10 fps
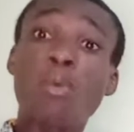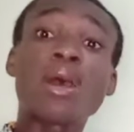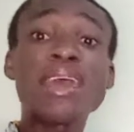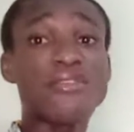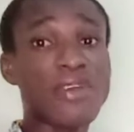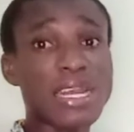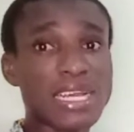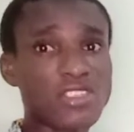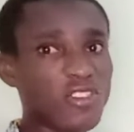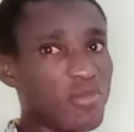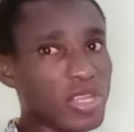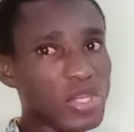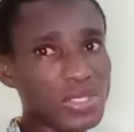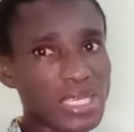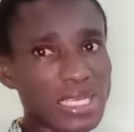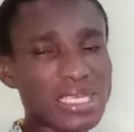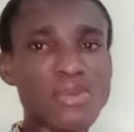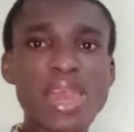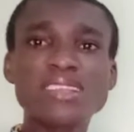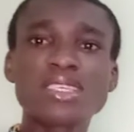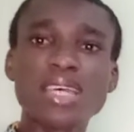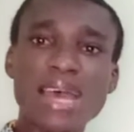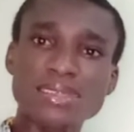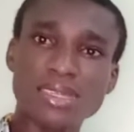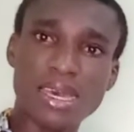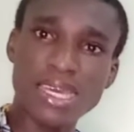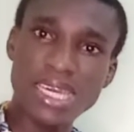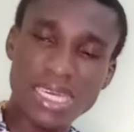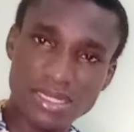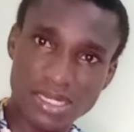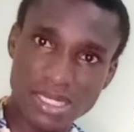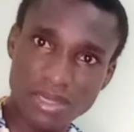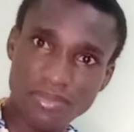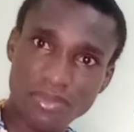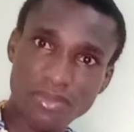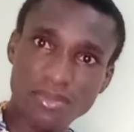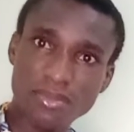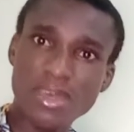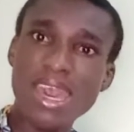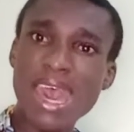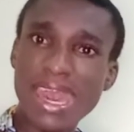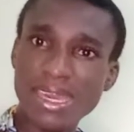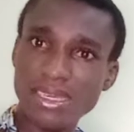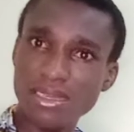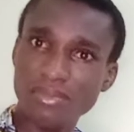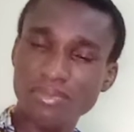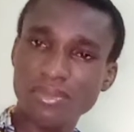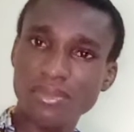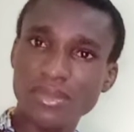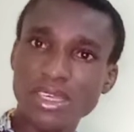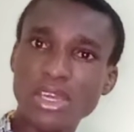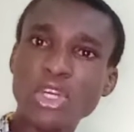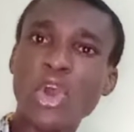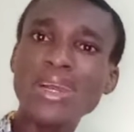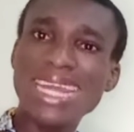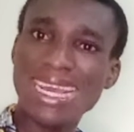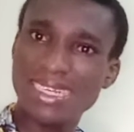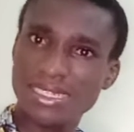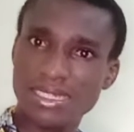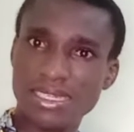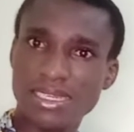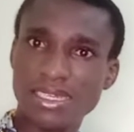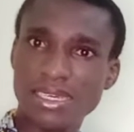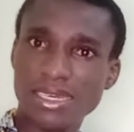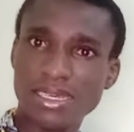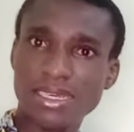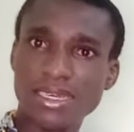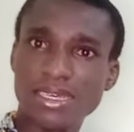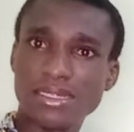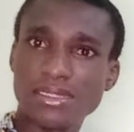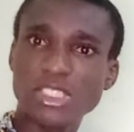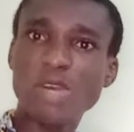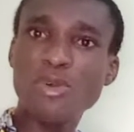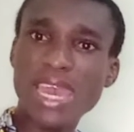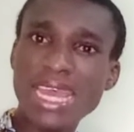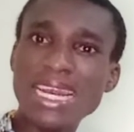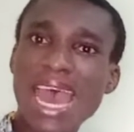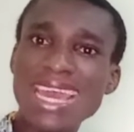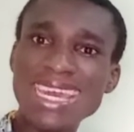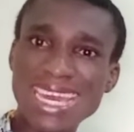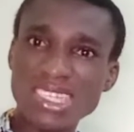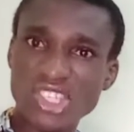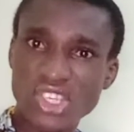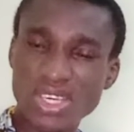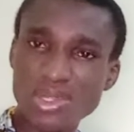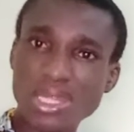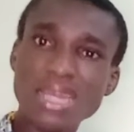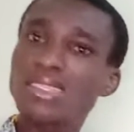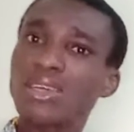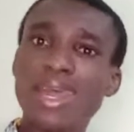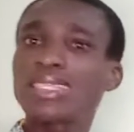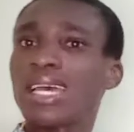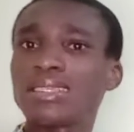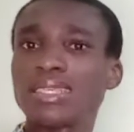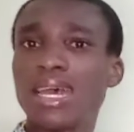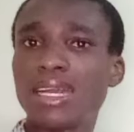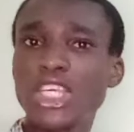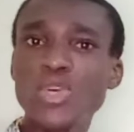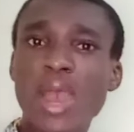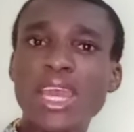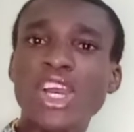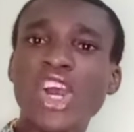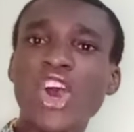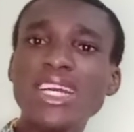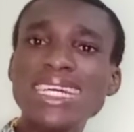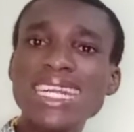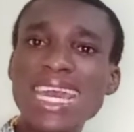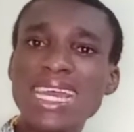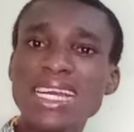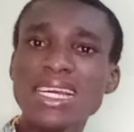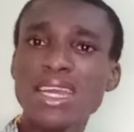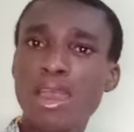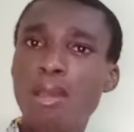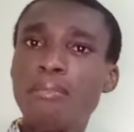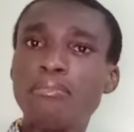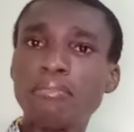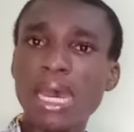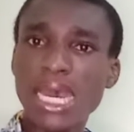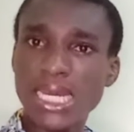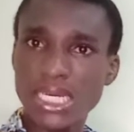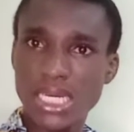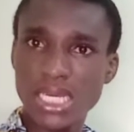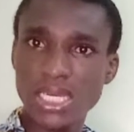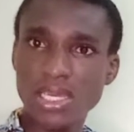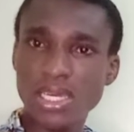Whatever that you've been using, the right answer is A, cunning. Double N-I-N-G. That is the right answer. You are a cunning man.